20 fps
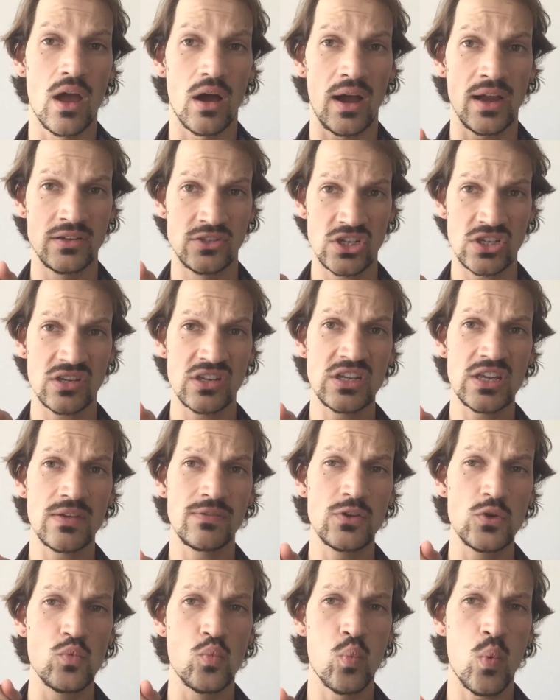I'm just going to give
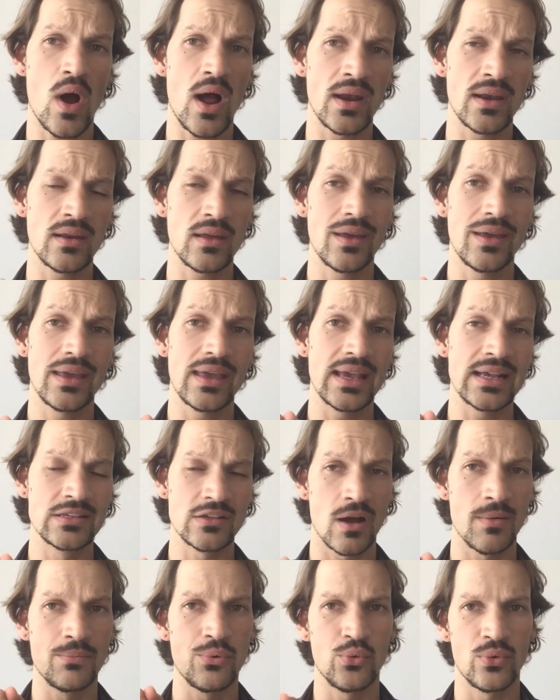you one
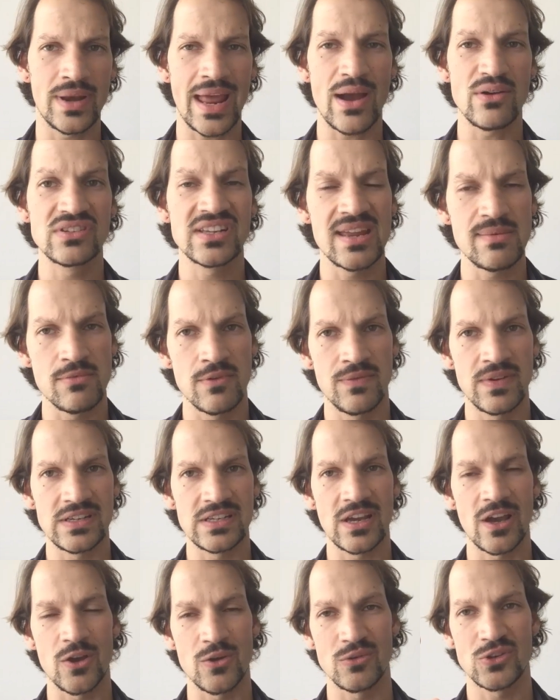example now to keep the
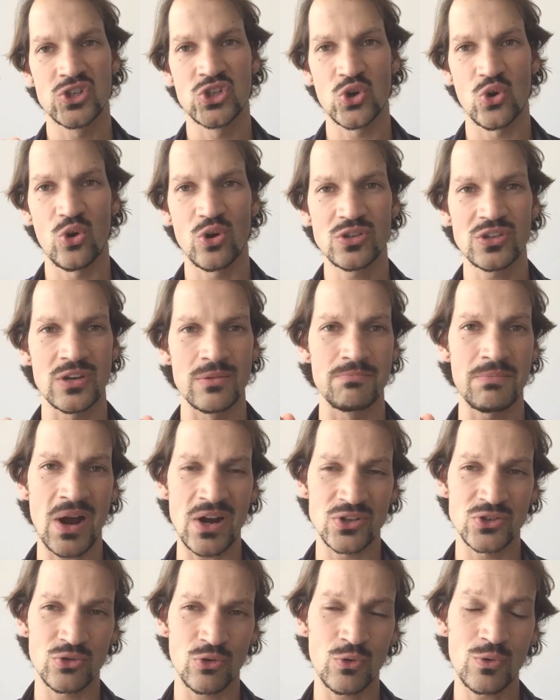video short and
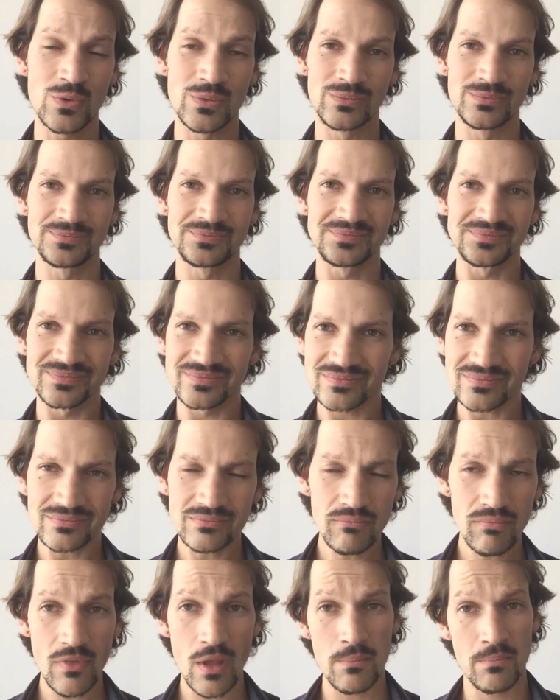punctual,
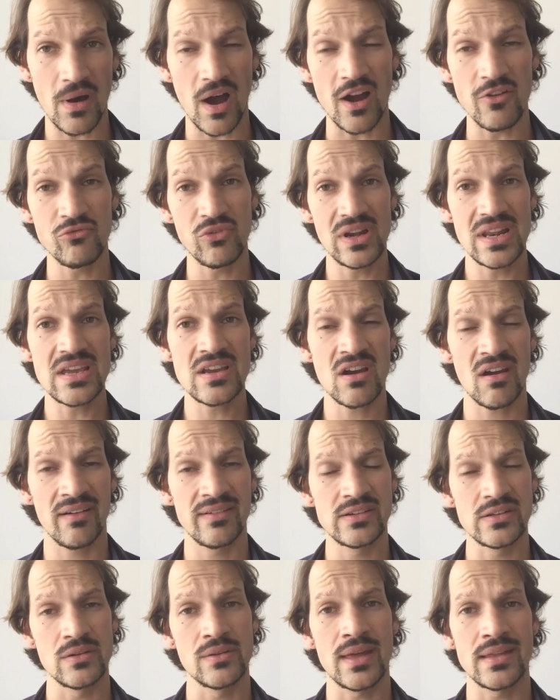but I really
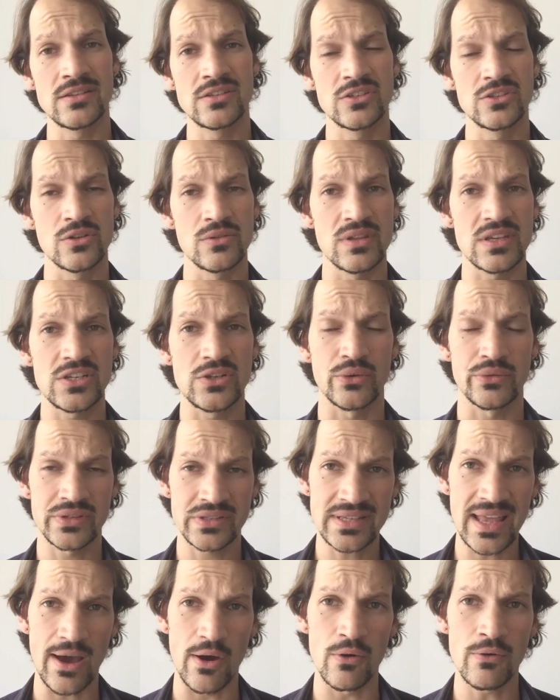encourage you then to do this
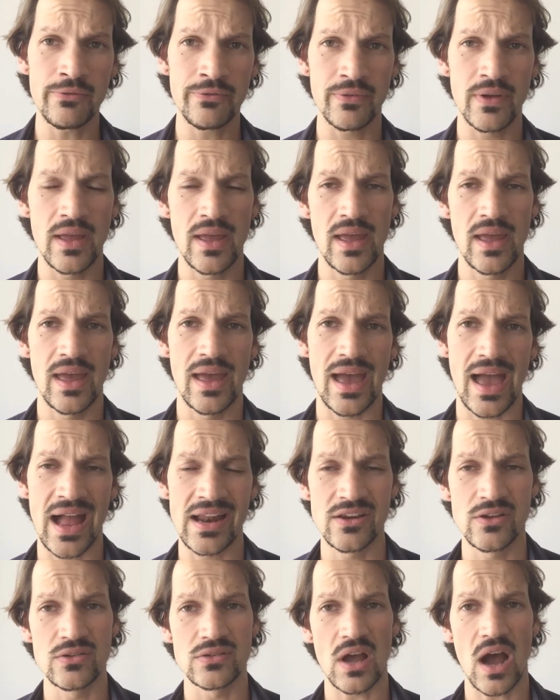yourself
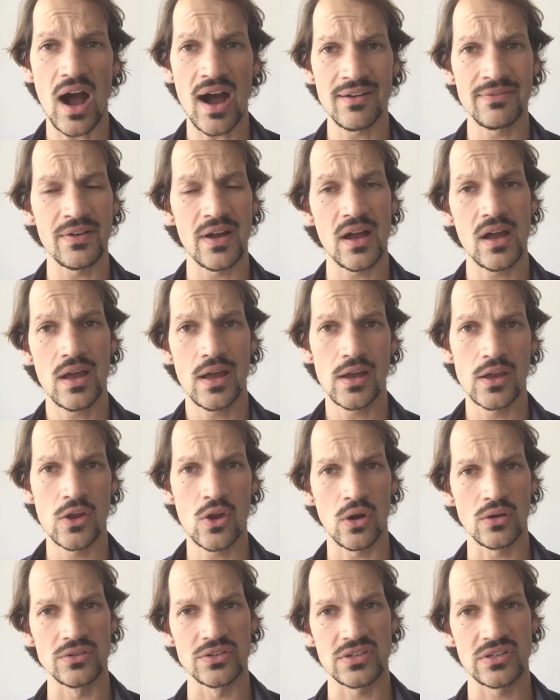and use other
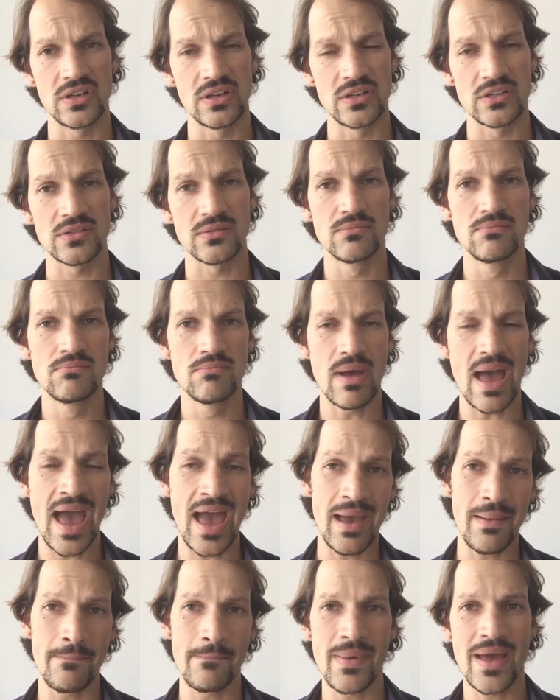consonants,
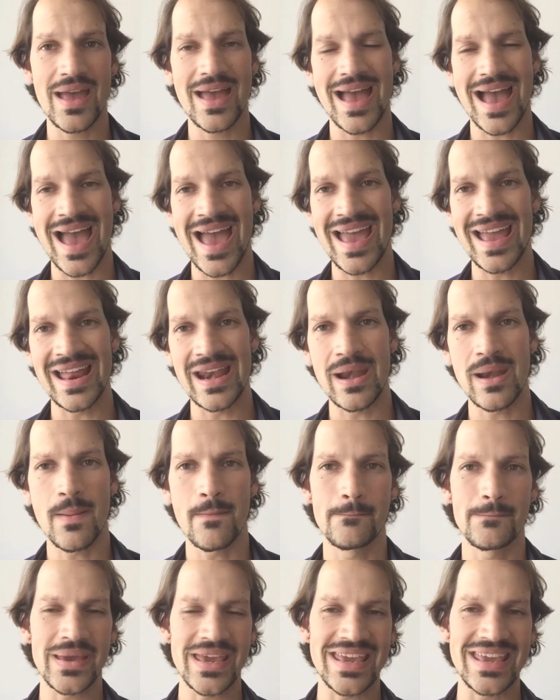M, N,
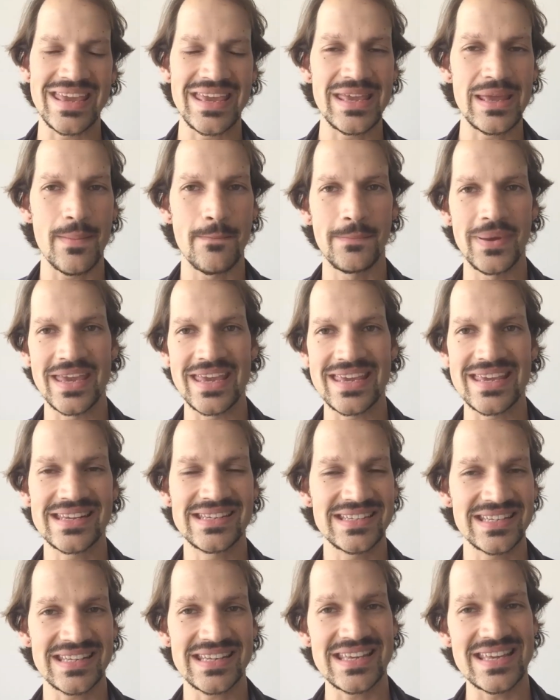P, B,
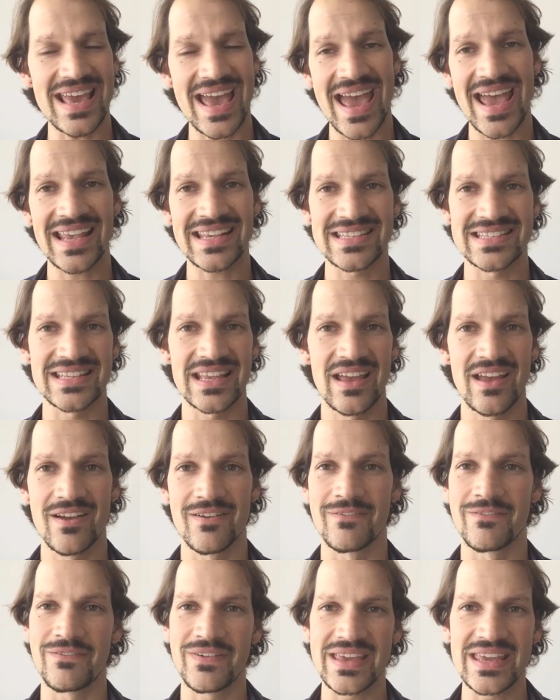T, S,
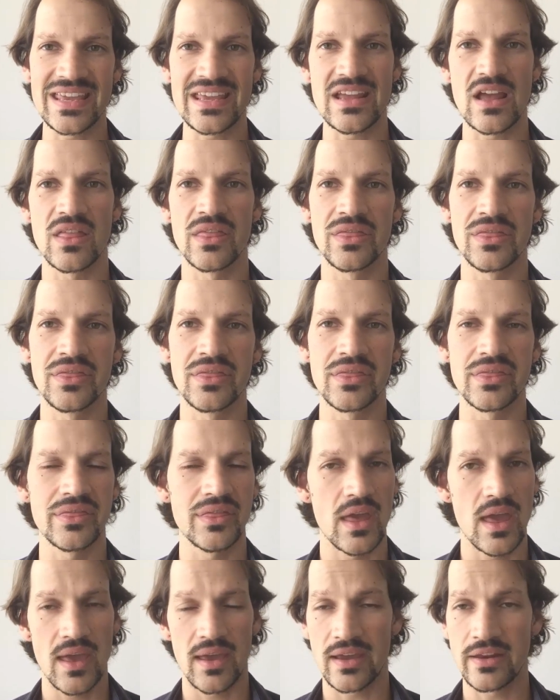V, V
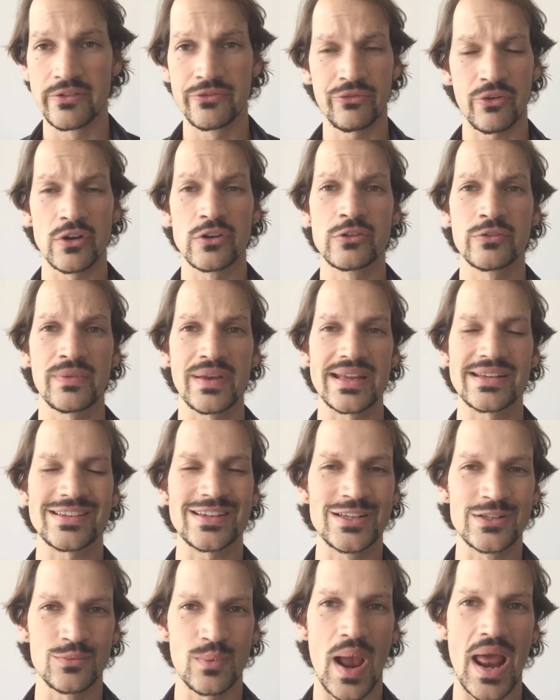in front of it
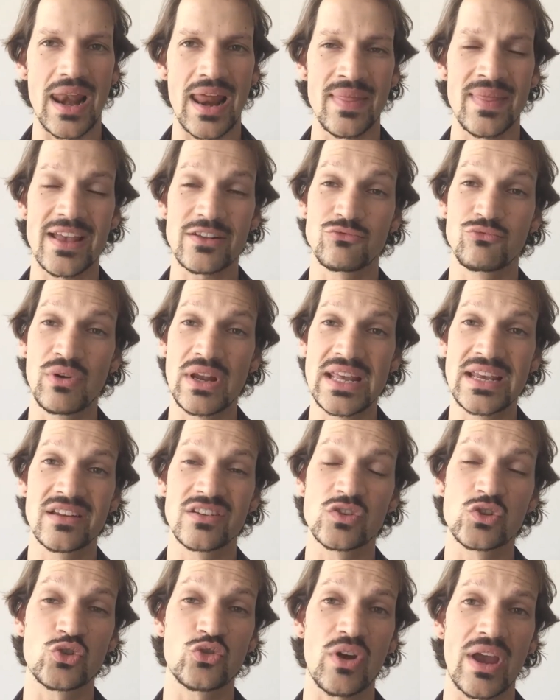as well. And that's really
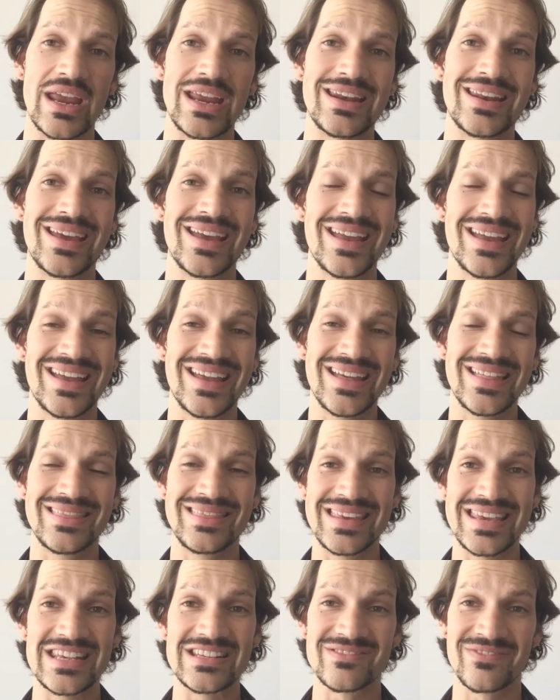going to train
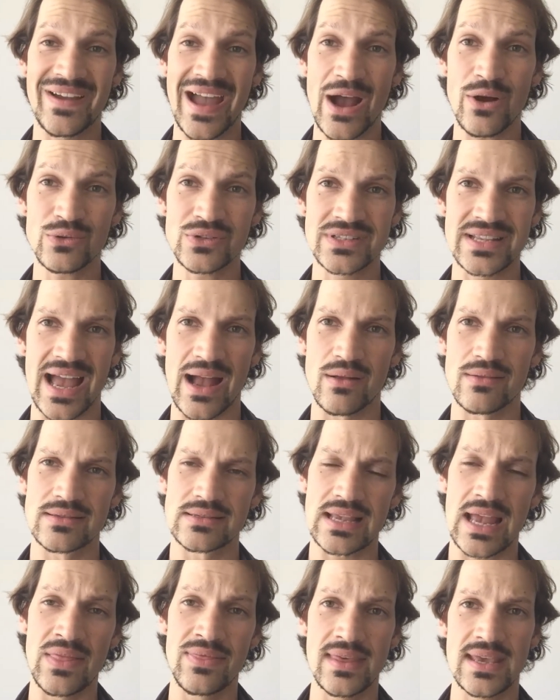these vowel
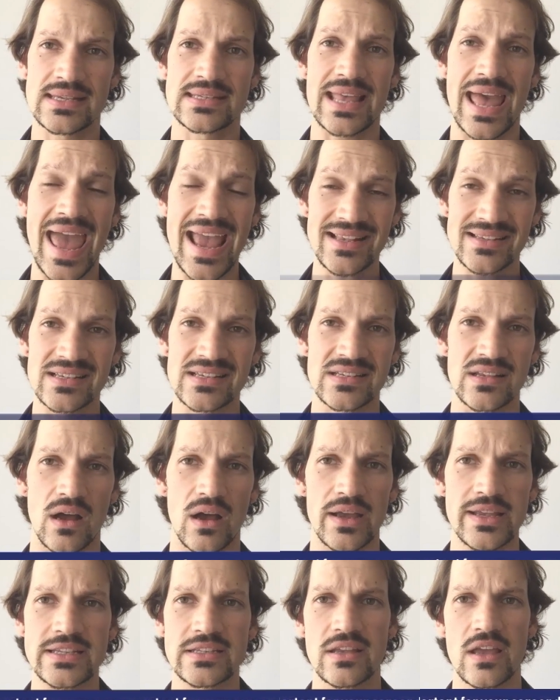sounds and this
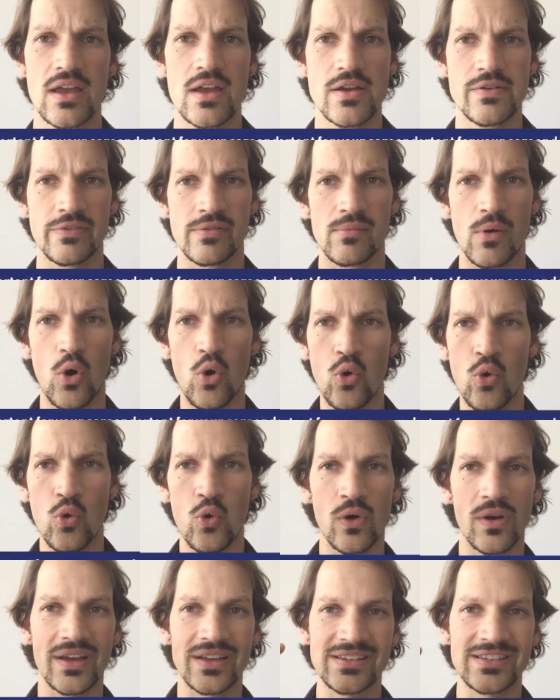exercise from
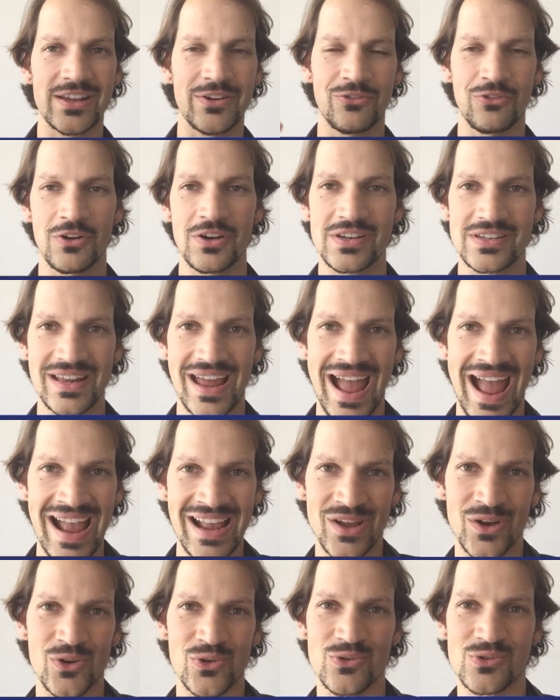all different
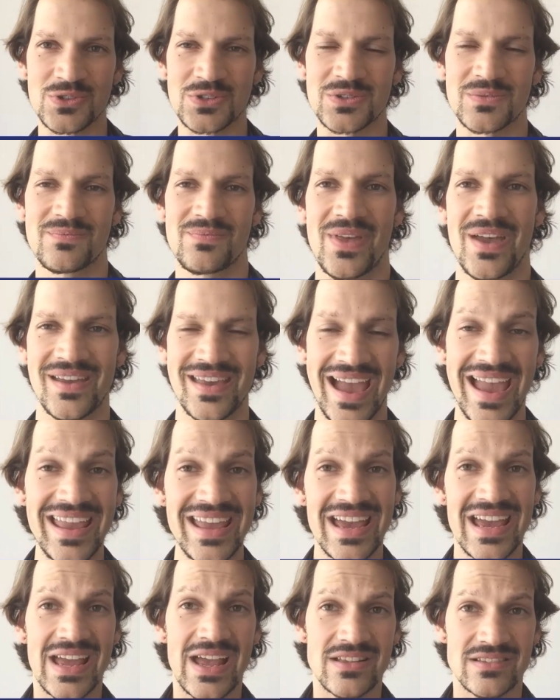angles.
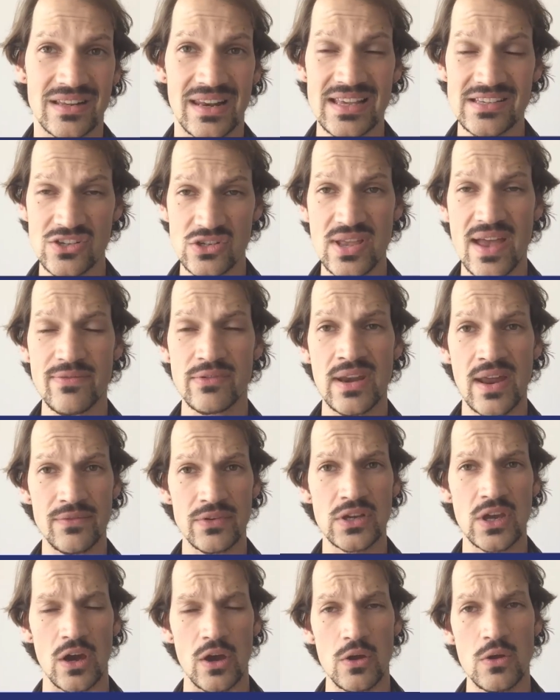Okay, so let's just have another
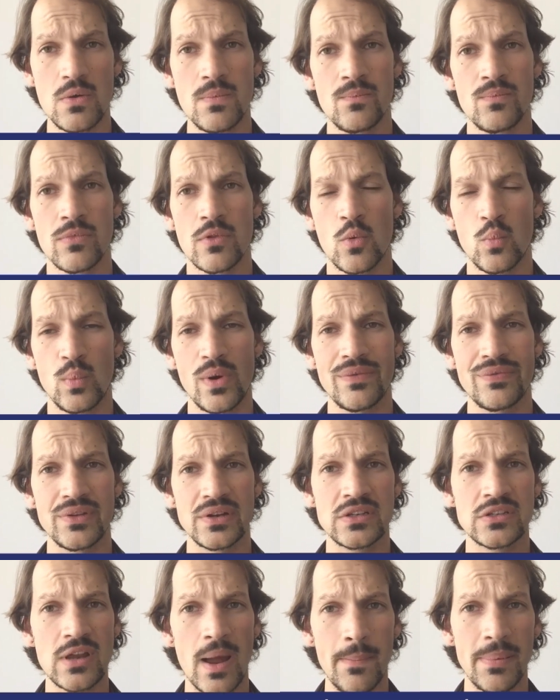go with the
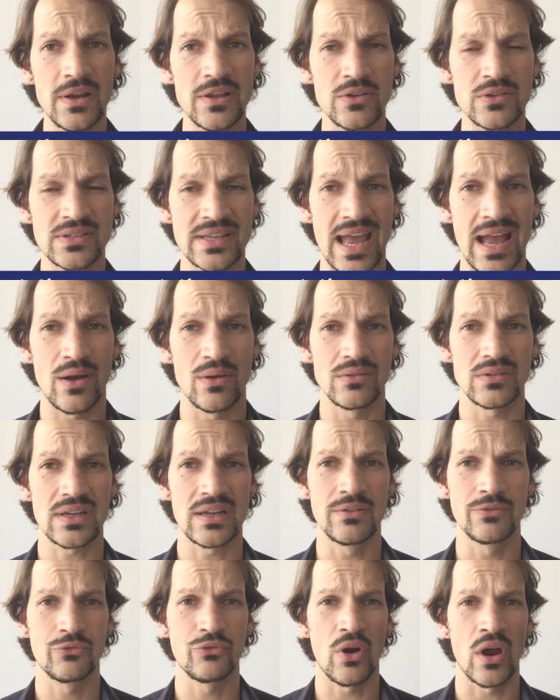W sound
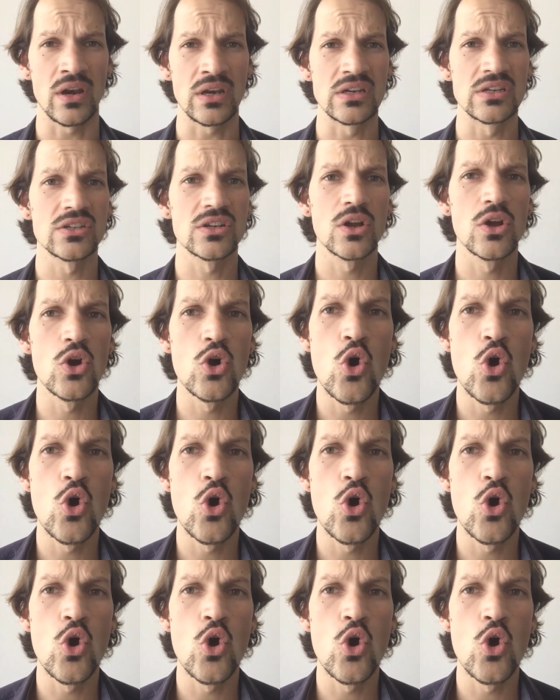in front.